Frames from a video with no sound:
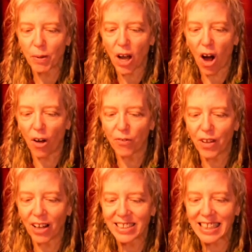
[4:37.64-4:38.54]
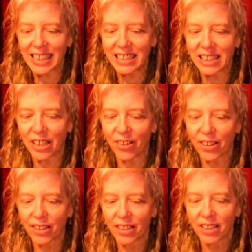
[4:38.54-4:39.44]
we all felt
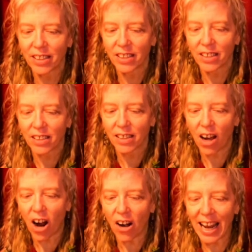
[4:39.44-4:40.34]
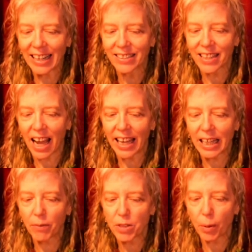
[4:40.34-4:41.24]
easier. Our
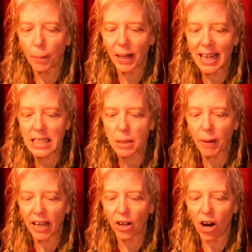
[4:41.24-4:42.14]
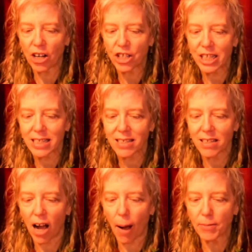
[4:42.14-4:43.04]
anxiety was replaced by cautious
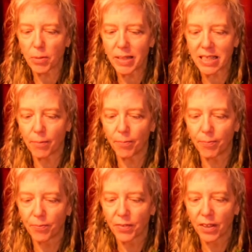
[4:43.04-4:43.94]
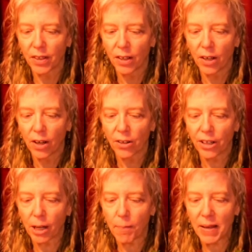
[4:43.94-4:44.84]
optimism.
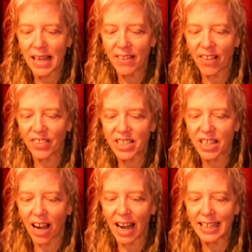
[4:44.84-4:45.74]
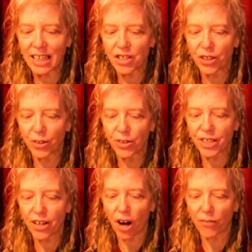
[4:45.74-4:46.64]
Could it be that the tide had turned
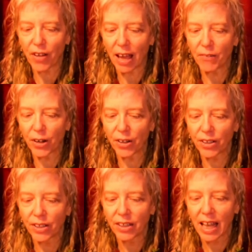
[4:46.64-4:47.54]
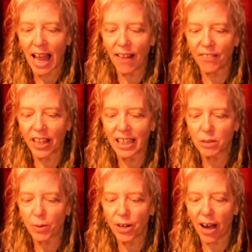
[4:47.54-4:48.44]
in our favor, and
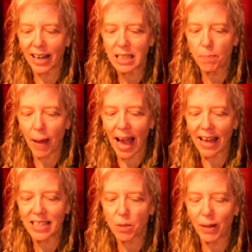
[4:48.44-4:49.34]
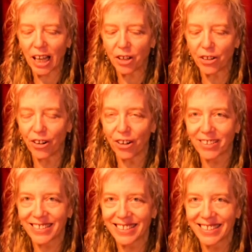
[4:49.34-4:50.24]
things were not as bad as we had
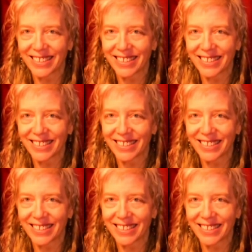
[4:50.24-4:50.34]
heard?